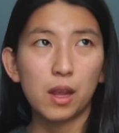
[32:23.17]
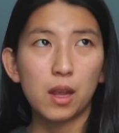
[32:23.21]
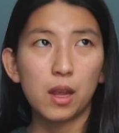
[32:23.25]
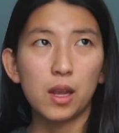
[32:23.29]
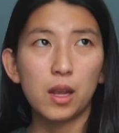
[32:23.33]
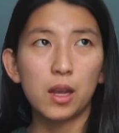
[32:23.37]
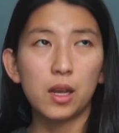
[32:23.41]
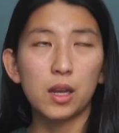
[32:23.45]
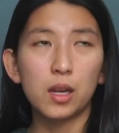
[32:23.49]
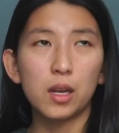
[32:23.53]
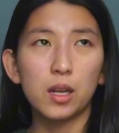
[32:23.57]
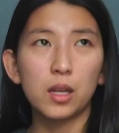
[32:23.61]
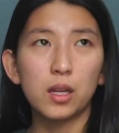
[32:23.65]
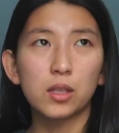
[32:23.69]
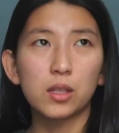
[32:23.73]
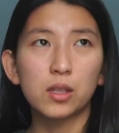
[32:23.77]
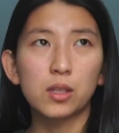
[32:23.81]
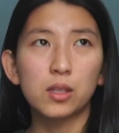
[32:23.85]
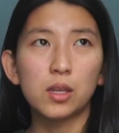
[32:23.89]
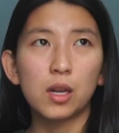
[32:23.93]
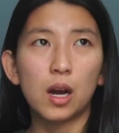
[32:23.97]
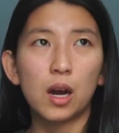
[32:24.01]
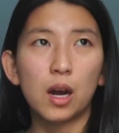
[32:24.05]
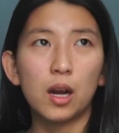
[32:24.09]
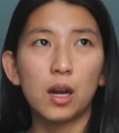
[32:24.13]
It is
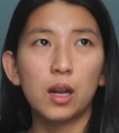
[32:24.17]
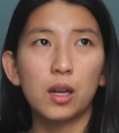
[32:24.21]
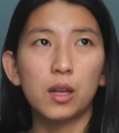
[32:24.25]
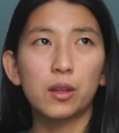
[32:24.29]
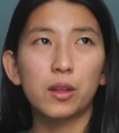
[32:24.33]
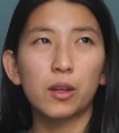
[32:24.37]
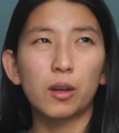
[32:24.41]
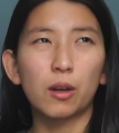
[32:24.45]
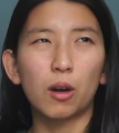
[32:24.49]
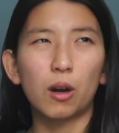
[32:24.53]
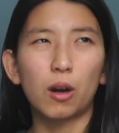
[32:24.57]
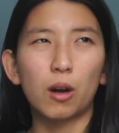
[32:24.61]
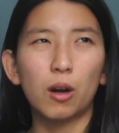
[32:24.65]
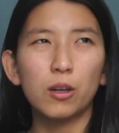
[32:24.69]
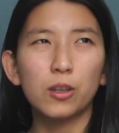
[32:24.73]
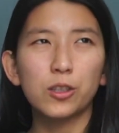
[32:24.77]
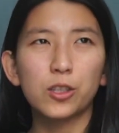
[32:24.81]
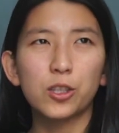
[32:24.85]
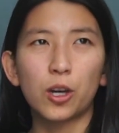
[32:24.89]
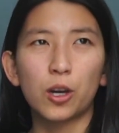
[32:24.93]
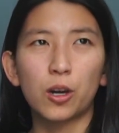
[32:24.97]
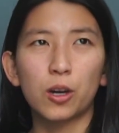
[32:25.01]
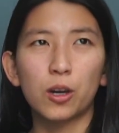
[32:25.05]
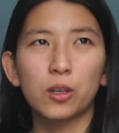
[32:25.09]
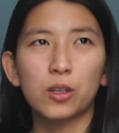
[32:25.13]
not, there are
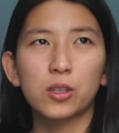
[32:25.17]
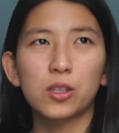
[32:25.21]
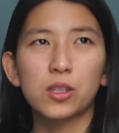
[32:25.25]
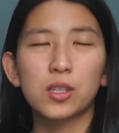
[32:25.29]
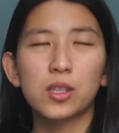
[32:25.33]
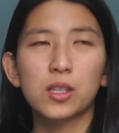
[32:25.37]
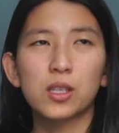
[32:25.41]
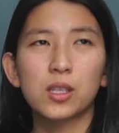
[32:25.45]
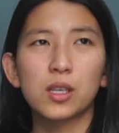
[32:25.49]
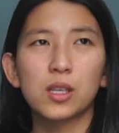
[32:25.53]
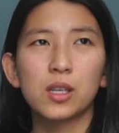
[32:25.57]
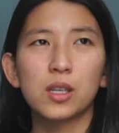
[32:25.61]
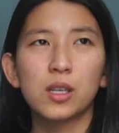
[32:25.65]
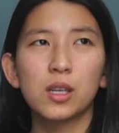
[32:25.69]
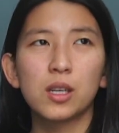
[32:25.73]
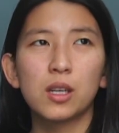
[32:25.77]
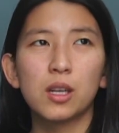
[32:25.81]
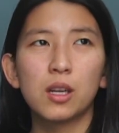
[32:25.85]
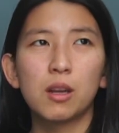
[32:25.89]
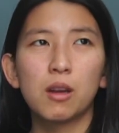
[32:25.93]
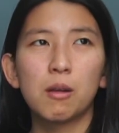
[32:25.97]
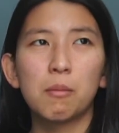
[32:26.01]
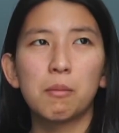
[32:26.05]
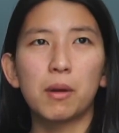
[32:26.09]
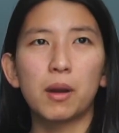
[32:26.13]
charts,
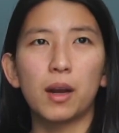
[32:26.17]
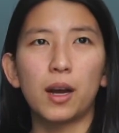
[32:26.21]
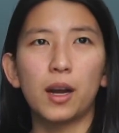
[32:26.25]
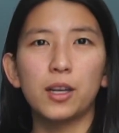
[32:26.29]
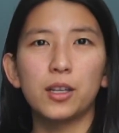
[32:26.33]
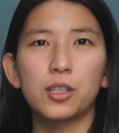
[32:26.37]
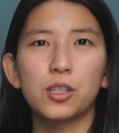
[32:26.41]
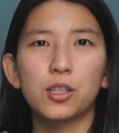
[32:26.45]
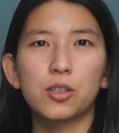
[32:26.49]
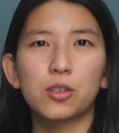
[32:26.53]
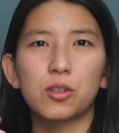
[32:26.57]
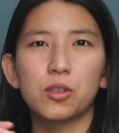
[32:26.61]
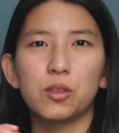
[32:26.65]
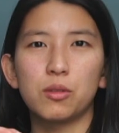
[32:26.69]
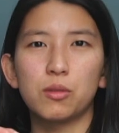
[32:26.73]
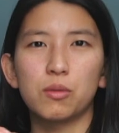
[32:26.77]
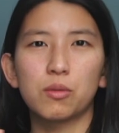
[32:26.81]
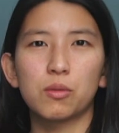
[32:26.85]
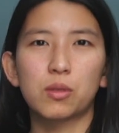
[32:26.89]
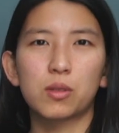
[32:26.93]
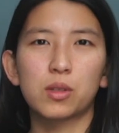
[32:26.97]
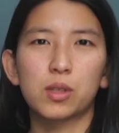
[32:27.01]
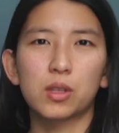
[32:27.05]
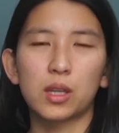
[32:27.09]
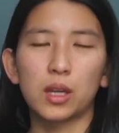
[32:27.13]
but I just
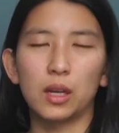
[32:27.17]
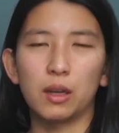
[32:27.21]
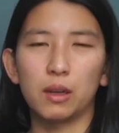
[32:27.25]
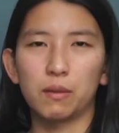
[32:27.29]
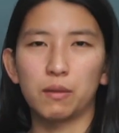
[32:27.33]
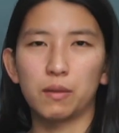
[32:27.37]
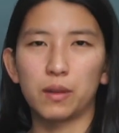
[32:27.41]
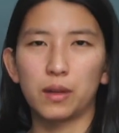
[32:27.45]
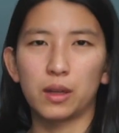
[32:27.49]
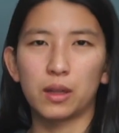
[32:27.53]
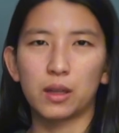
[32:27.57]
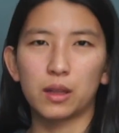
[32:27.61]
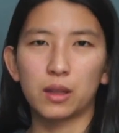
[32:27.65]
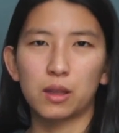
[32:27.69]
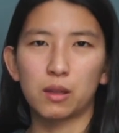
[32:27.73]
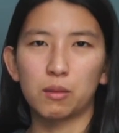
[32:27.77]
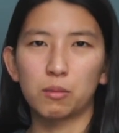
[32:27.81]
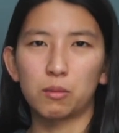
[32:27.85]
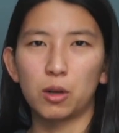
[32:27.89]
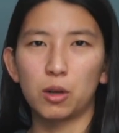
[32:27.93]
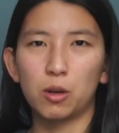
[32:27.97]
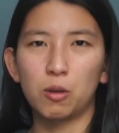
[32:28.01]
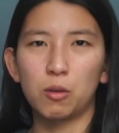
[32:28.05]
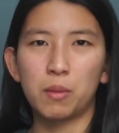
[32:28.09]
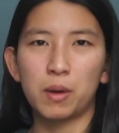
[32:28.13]
used kind of like the
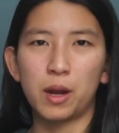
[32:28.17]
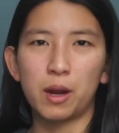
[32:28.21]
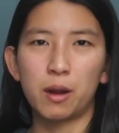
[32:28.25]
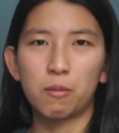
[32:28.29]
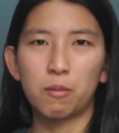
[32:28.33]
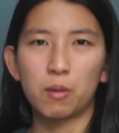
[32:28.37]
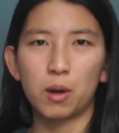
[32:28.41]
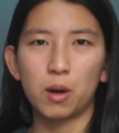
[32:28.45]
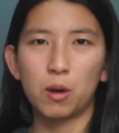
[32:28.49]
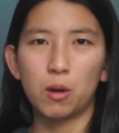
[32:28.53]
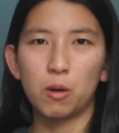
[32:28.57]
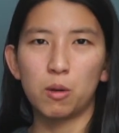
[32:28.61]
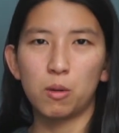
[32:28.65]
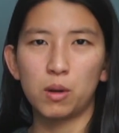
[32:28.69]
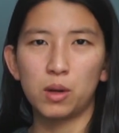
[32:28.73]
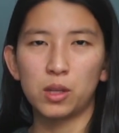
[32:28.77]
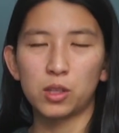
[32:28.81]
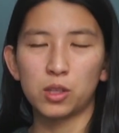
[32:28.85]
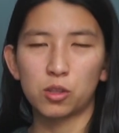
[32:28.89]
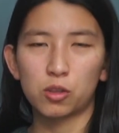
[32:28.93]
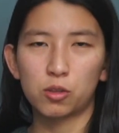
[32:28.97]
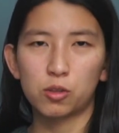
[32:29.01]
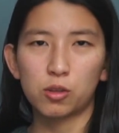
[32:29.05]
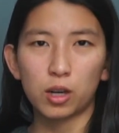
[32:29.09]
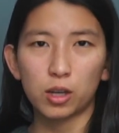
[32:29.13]
row by row
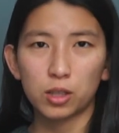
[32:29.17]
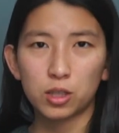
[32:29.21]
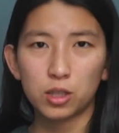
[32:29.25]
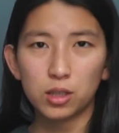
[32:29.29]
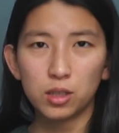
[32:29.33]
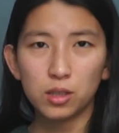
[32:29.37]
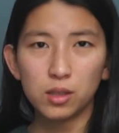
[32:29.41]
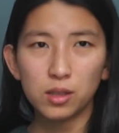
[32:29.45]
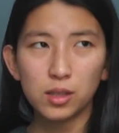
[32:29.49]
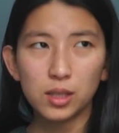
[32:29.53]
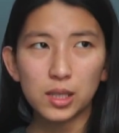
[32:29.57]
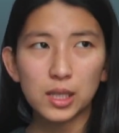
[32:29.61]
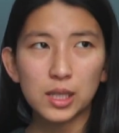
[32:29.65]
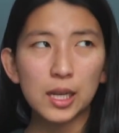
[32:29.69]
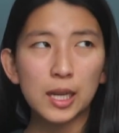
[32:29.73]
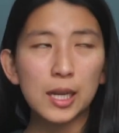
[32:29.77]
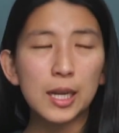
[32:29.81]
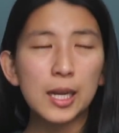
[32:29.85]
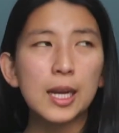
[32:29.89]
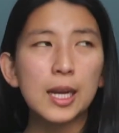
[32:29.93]
instructions.